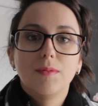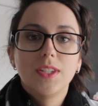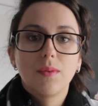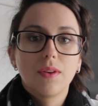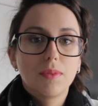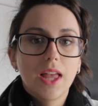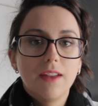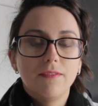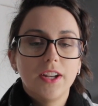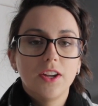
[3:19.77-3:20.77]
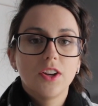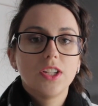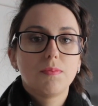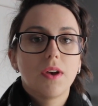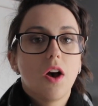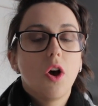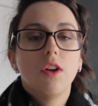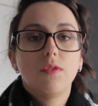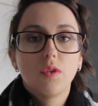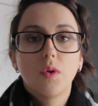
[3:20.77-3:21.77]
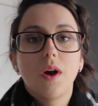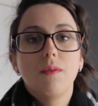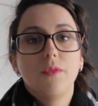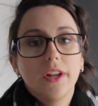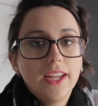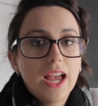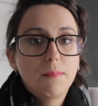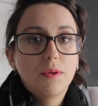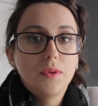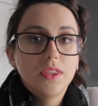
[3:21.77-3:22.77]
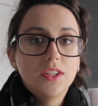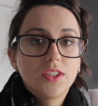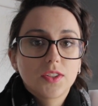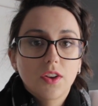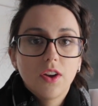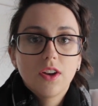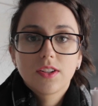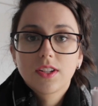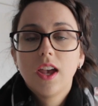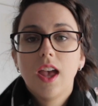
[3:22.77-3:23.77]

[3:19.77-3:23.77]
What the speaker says: sewing plan videos, but overall I'm really happy with this skirt.